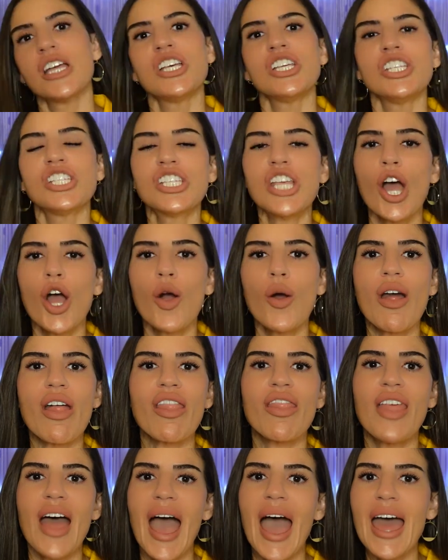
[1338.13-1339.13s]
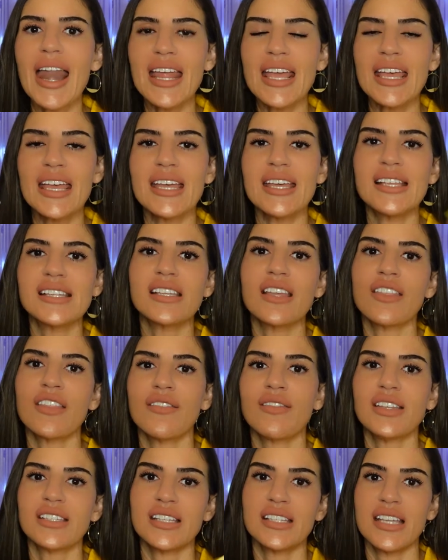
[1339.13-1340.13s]
So that is the
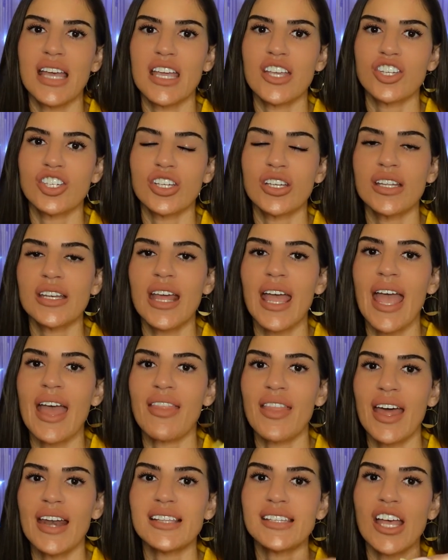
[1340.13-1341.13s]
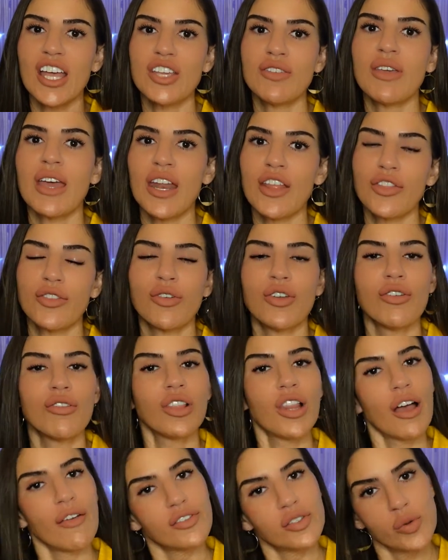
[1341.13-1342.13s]
visitation and that is how you get it through your
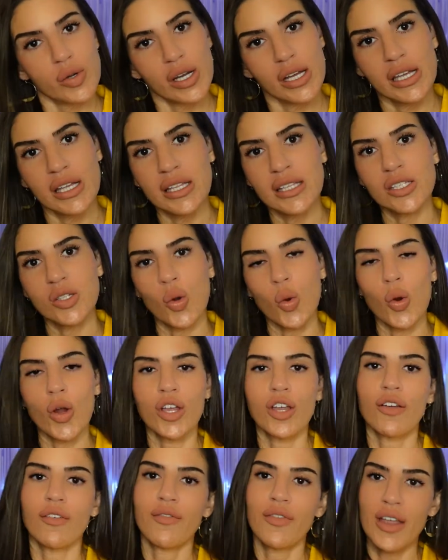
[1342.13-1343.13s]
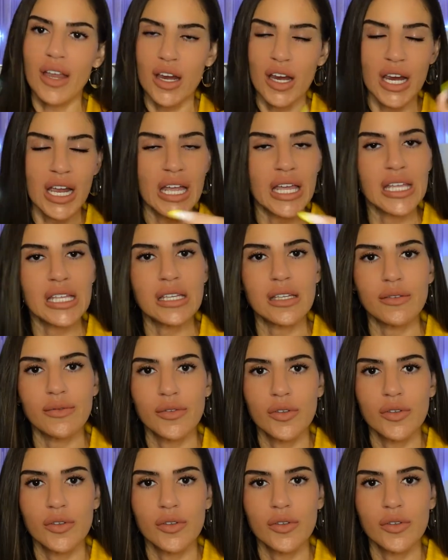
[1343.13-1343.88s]
loved ones or your parent